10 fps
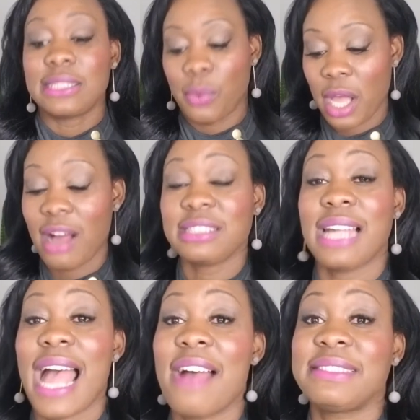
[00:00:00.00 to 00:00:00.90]
So we
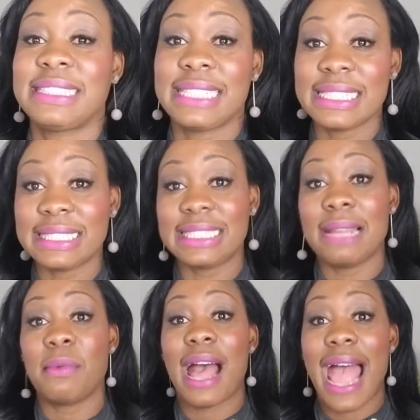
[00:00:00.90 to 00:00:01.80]
also have
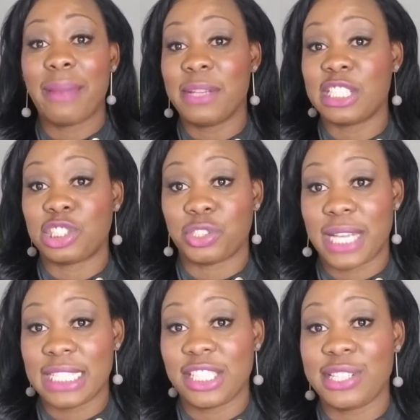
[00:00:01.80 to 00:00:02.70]
system
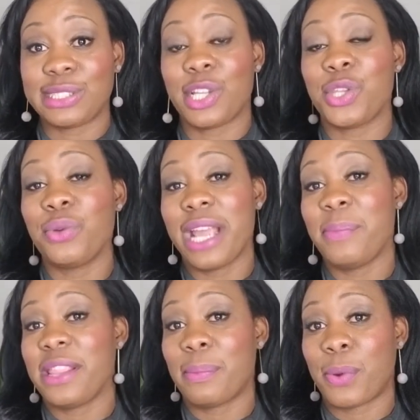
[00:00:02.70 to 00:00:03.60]
administrator. So you
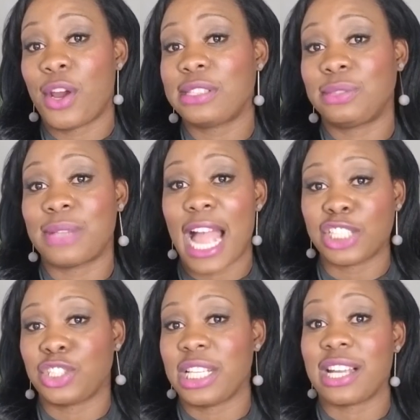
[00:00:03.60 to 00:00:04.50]
can be the person who
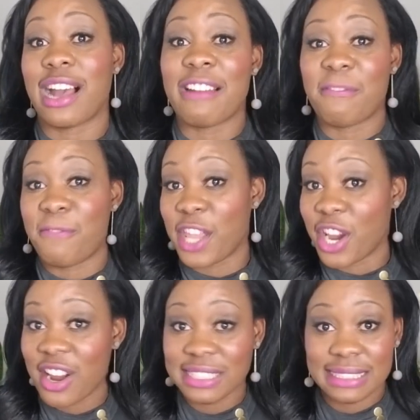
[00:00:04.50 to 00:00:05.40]
actually
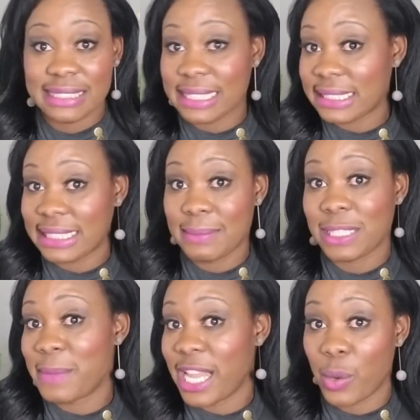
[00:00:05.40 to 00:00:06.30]
configures the system
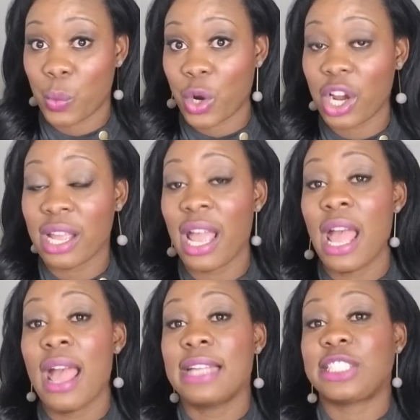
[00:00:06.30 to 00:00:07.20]
to make it work.
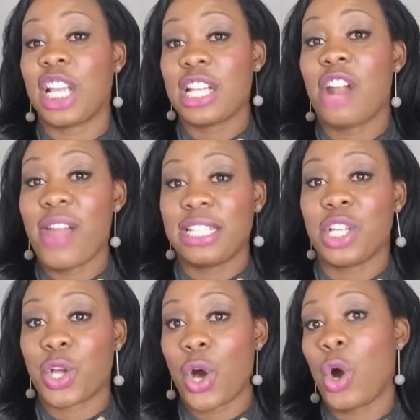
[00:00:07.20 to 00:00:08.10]
So you're not
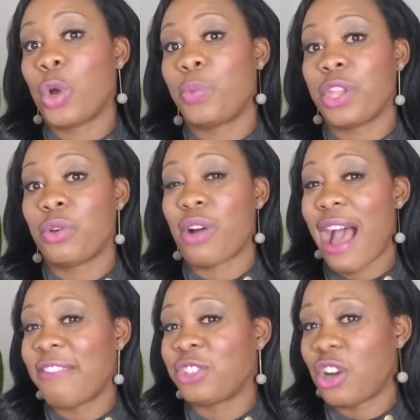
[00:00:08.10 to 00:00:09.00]
writing code, but you
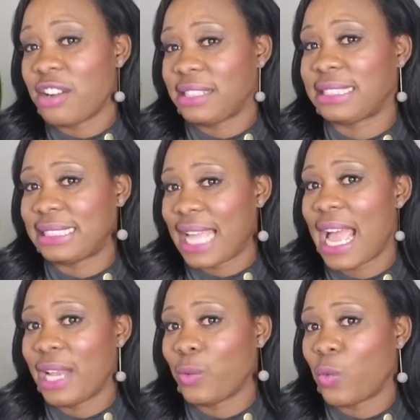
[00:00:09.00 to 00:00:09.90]
have to
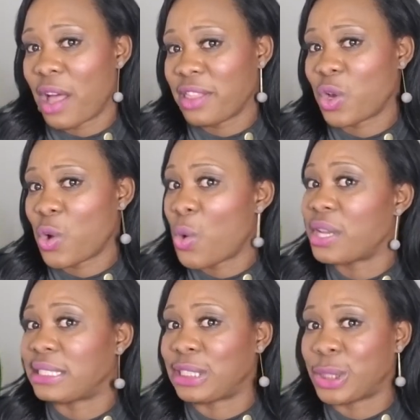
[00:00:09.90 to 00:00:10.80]
understand what the
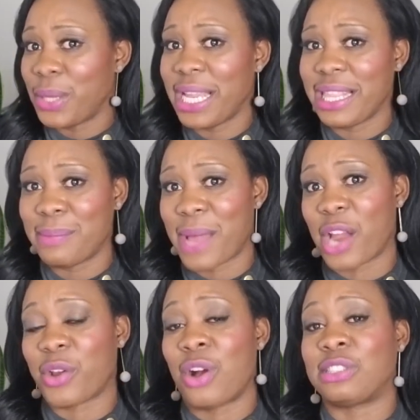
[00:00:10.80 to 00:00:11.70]
code is doing in the
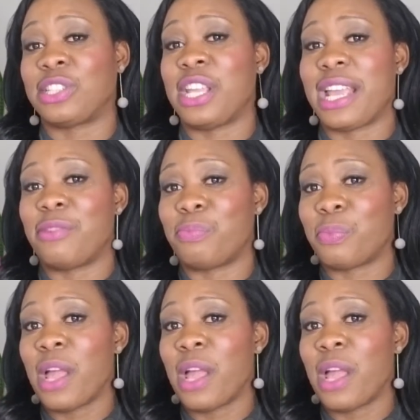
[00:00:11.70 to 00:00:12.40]
background so you can